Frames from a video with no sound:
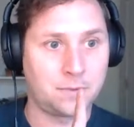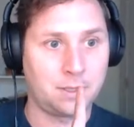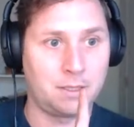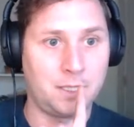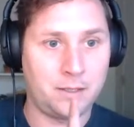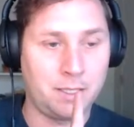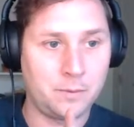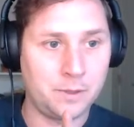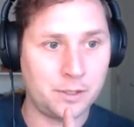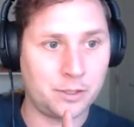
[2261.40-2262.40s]
Now I
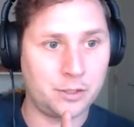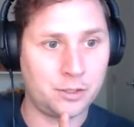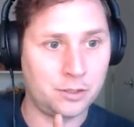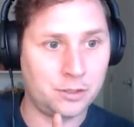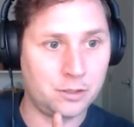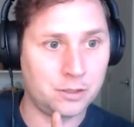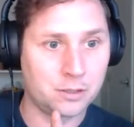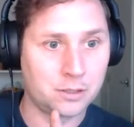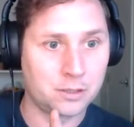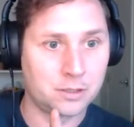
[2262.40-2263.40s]
want to
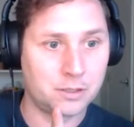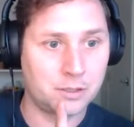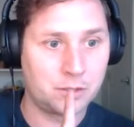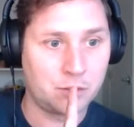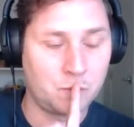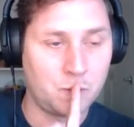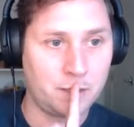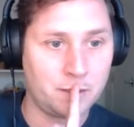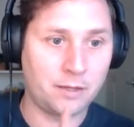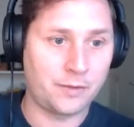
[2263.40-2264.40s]
do one.
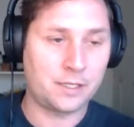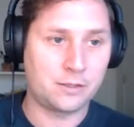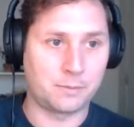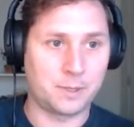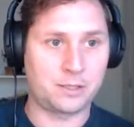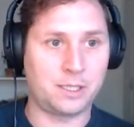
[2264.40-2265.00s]
Oh, thank you so much.